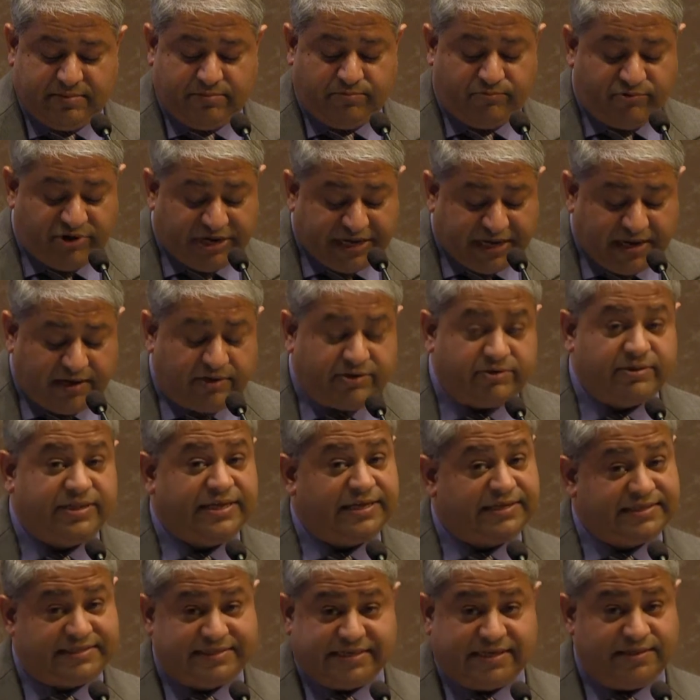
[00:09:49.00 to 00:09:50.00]
bringing to the
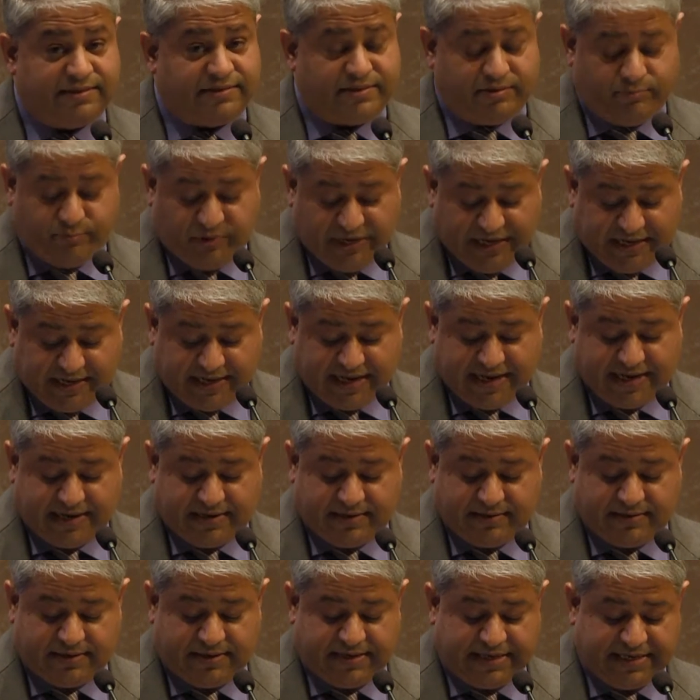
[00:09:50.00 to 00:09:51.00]
extent that we
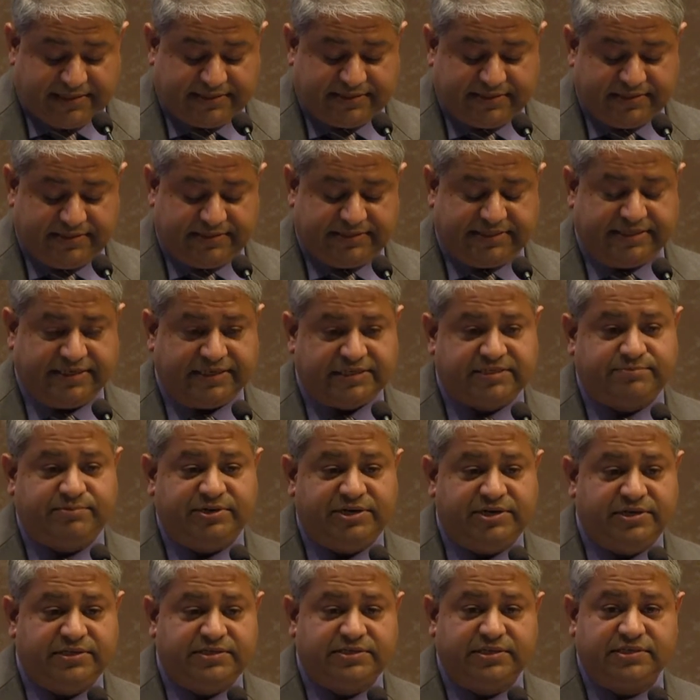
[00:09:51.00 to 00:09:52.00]
can the lessons and
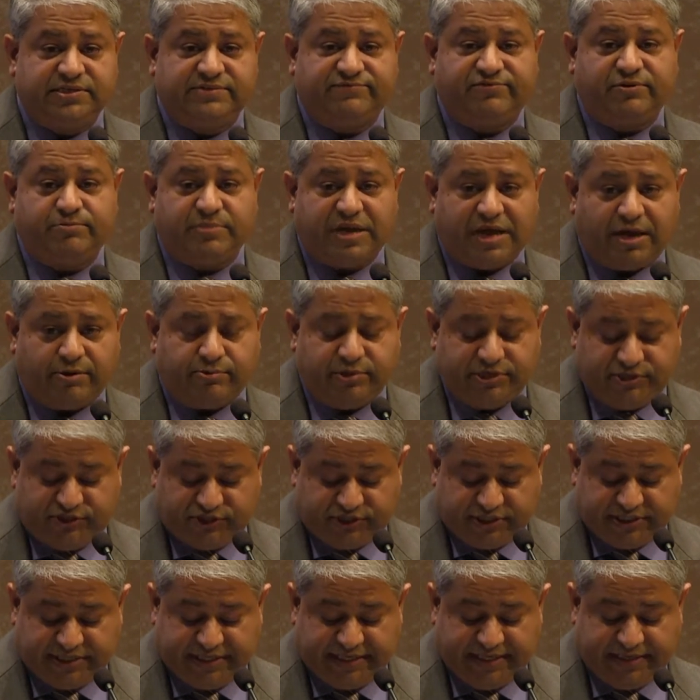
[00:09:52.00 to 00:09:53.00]
experiences from our
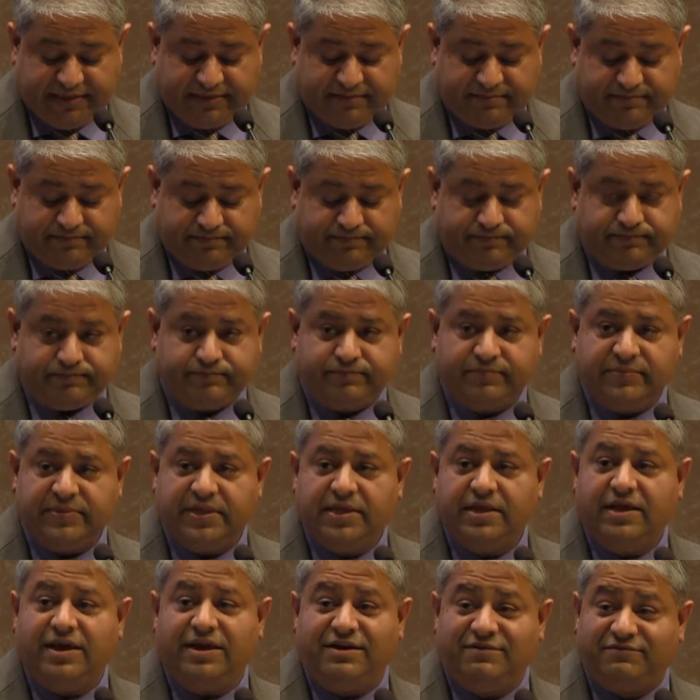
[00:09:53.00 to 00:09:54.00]
journey.
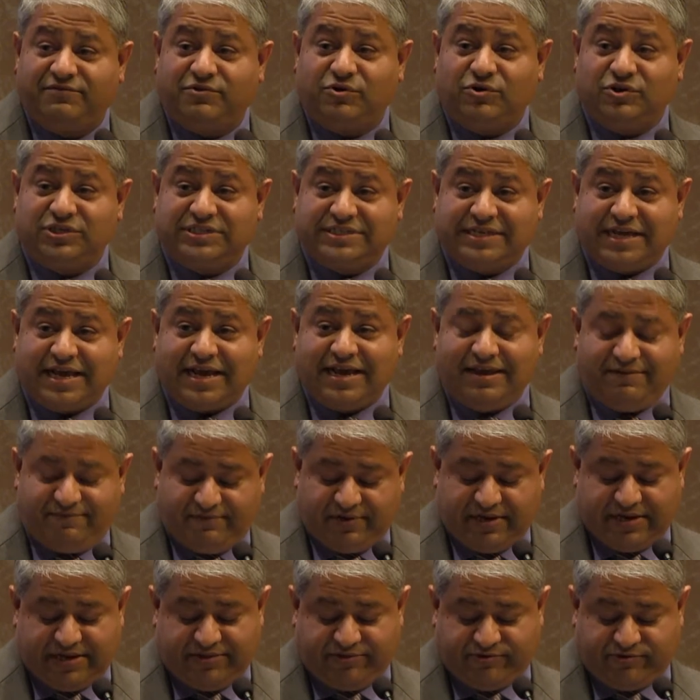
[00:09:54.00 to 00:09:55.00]
And of course, Thai
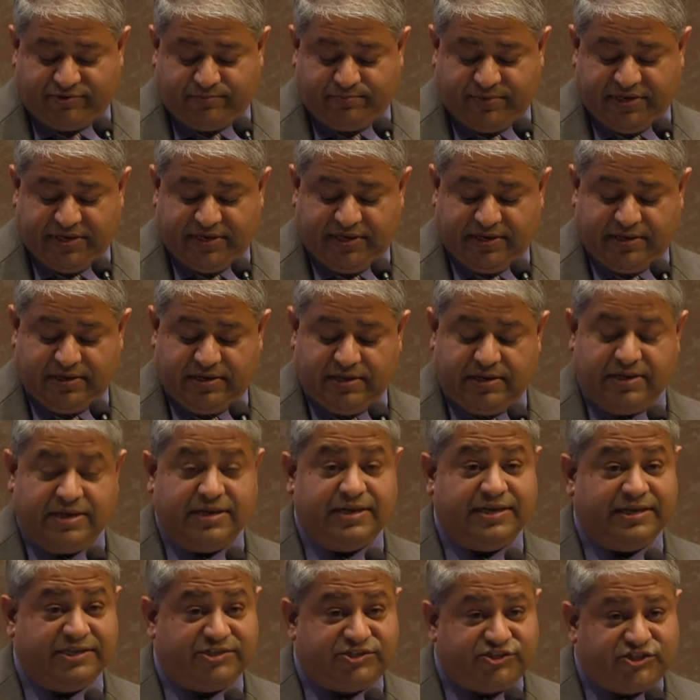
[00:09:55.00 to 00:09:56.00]
philanthropy
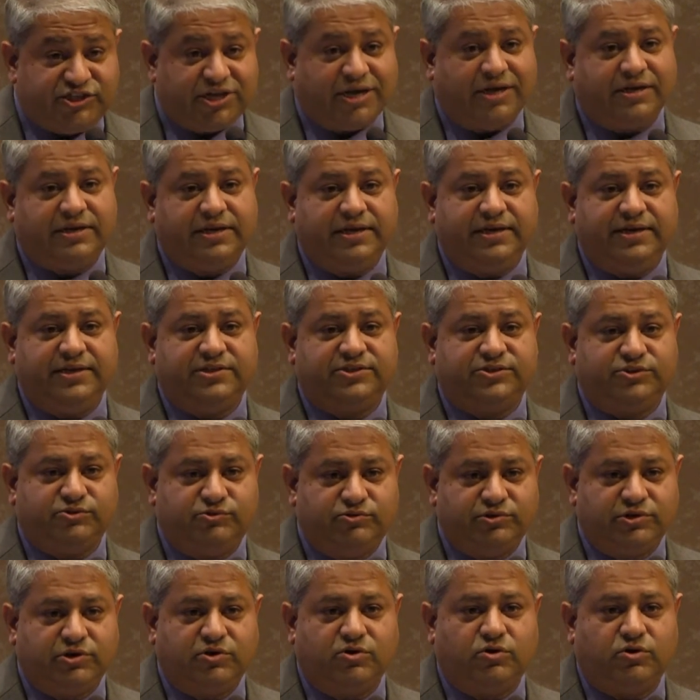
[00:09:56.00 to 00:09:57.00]
is charting its
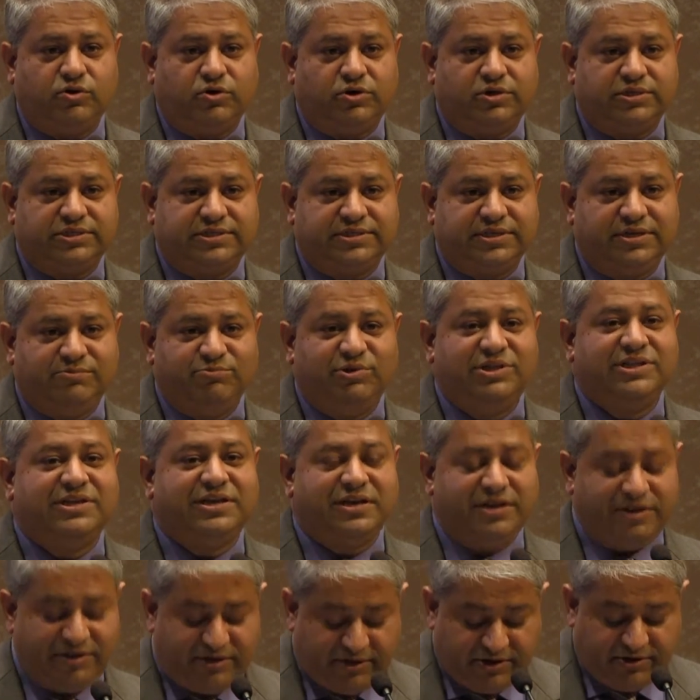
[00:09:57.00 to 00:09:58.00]
own course and will
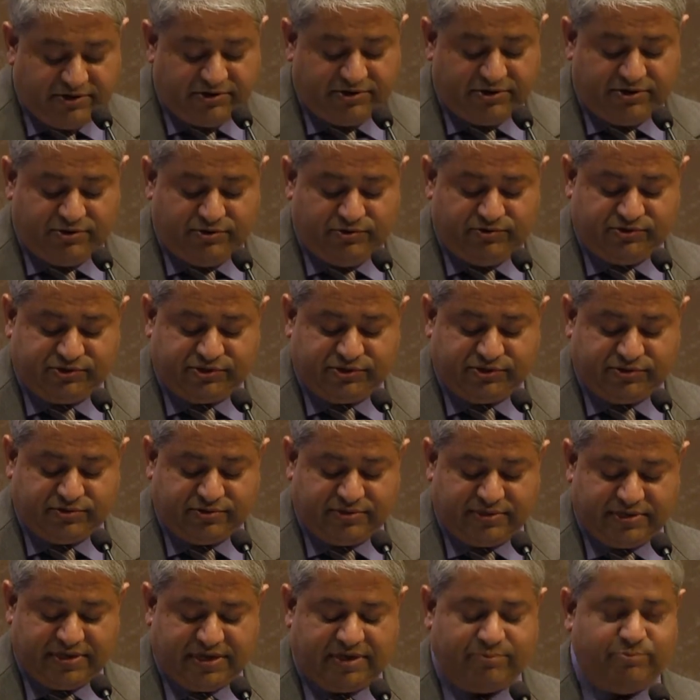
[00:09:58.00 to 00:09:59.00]
continue to do so.
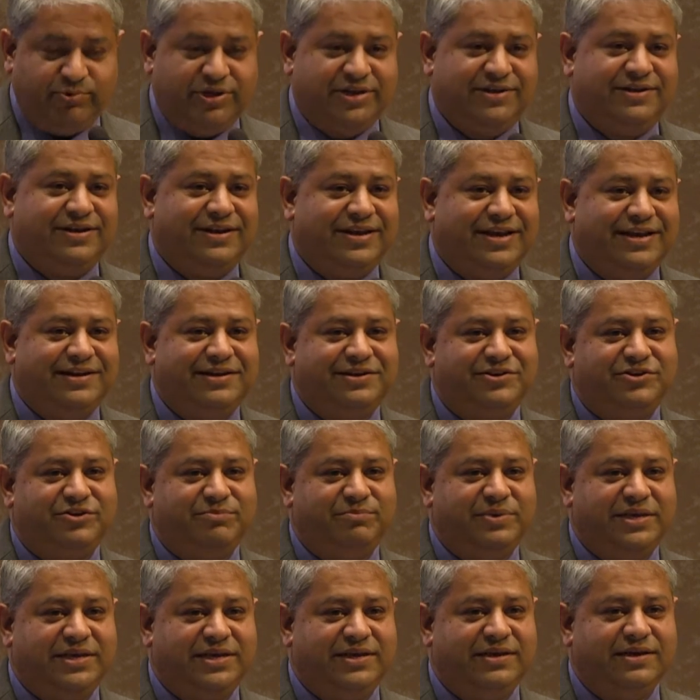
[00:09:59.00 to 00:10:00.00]
And we're delighted to
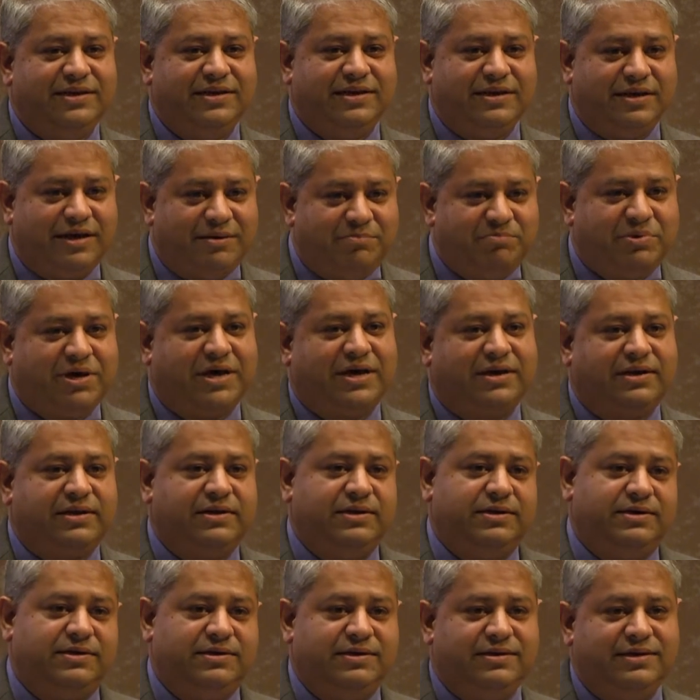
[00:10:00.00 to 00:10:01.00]
be a
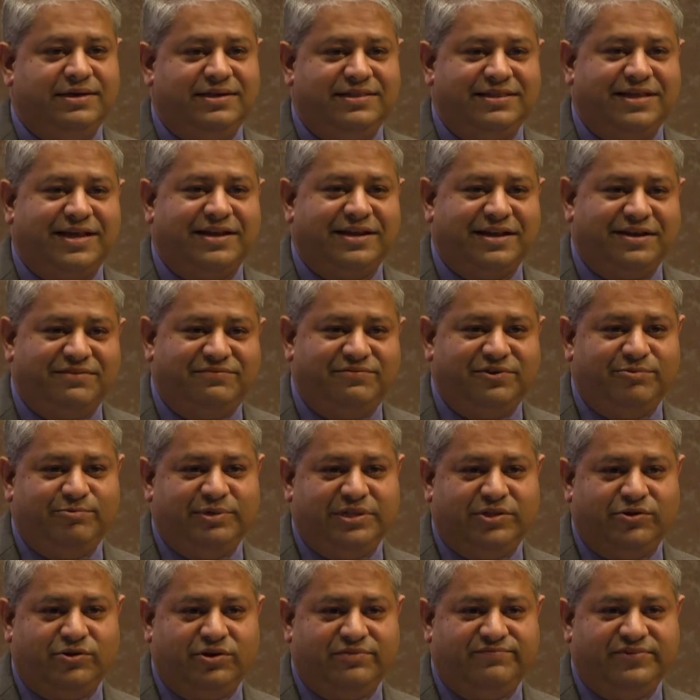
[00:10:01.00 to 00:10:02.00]
partner in that effort
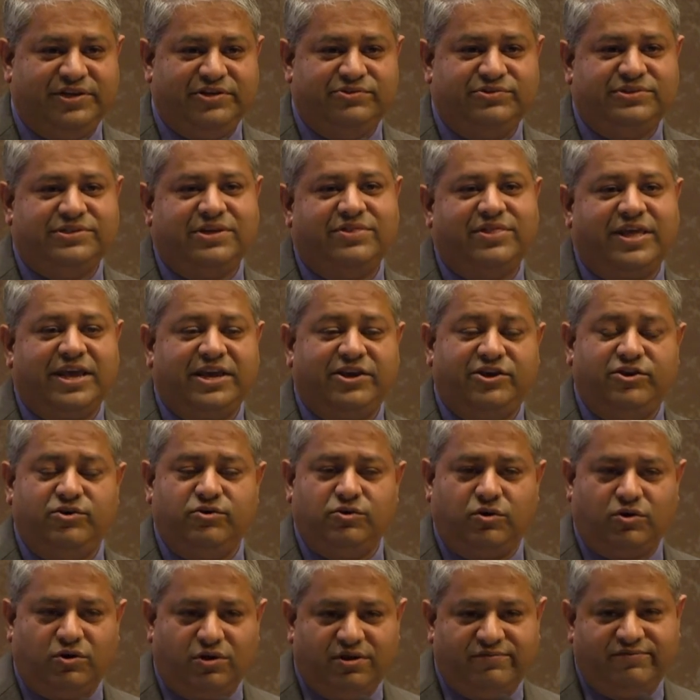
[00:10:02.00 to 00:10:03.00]
with all of you. So thank
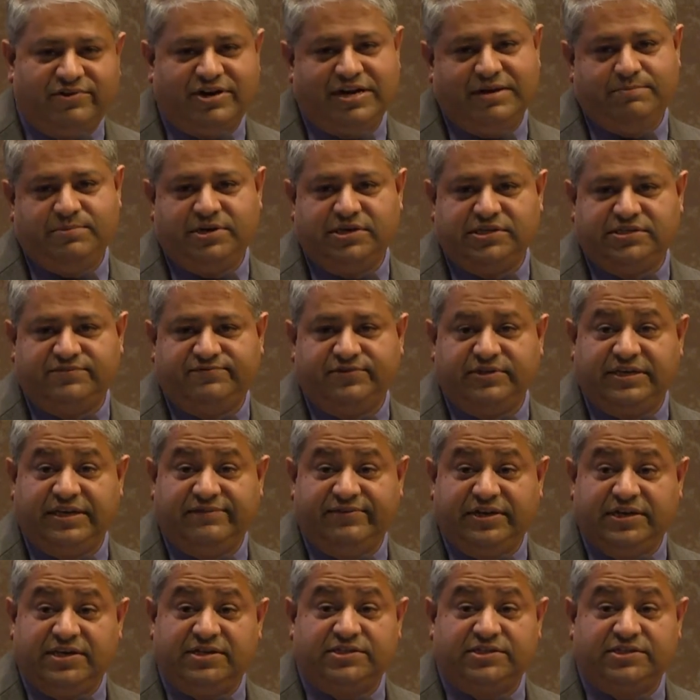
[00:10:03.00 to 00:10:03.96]
you all very much for giving